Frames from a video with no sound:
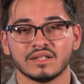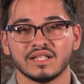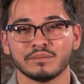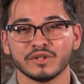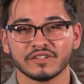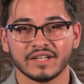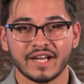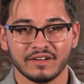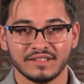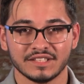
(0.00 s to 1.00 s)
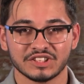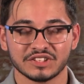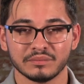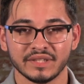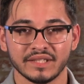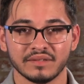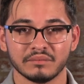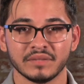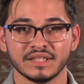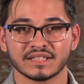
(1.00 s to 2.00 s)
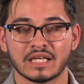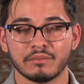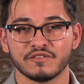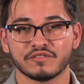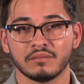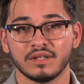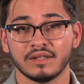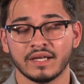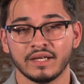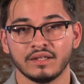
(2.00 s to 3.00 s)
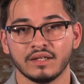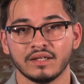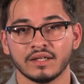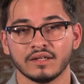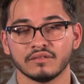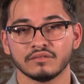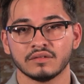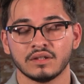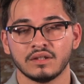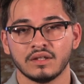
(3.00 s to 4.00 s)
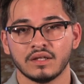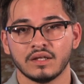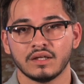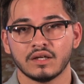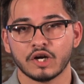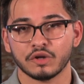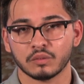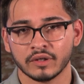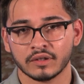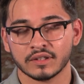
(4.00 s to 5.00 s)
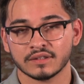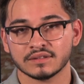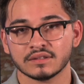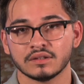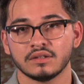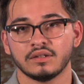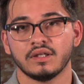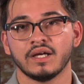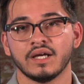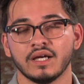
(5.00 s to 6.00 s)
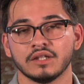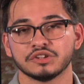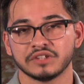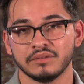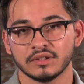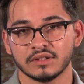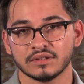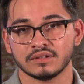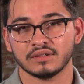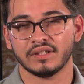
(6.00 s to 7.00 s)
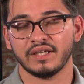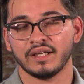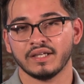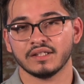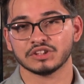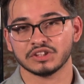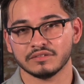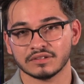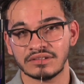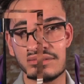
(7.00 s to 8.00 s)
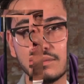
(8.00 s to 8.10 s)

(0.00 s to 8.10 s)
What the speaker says: Immigrant heritage to me means coming from a line of hard workers, dreamers, and achievers.